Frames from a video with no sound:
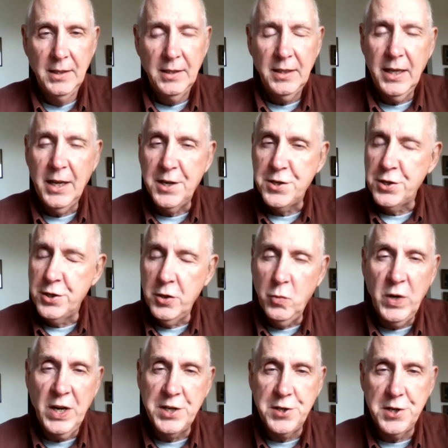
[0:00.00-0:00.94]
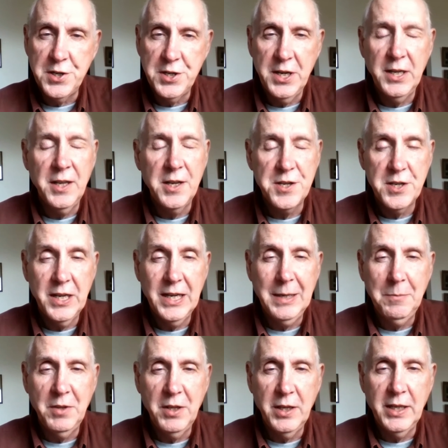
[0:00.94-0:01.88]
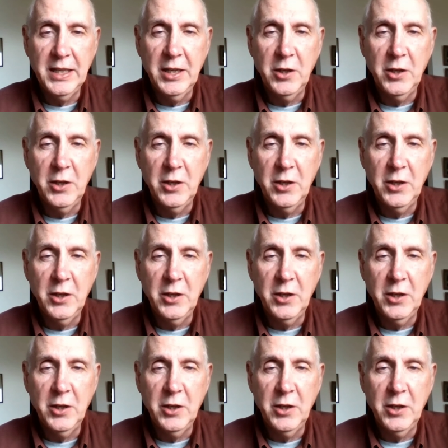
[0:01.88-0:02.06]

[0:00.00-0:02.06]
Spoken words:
That's two ways to say the same thing,